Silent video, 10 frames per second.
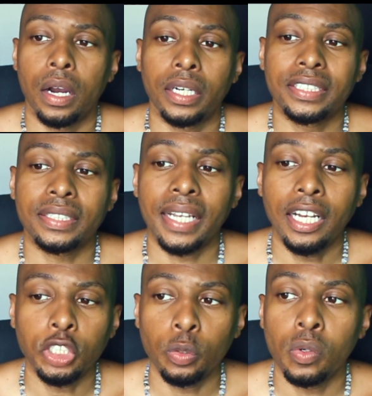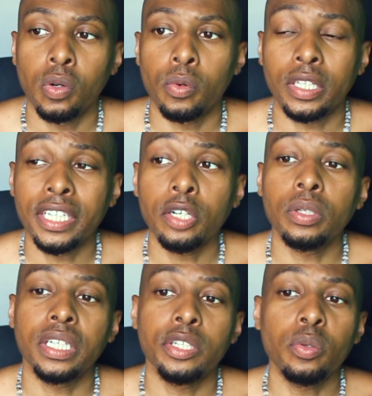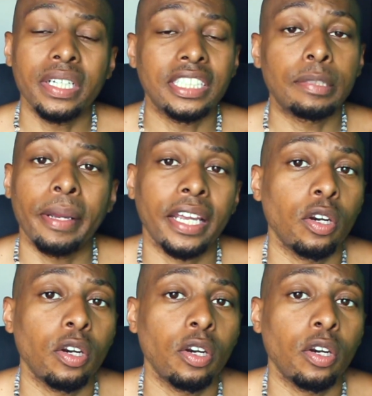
A schedule, literally, you can just make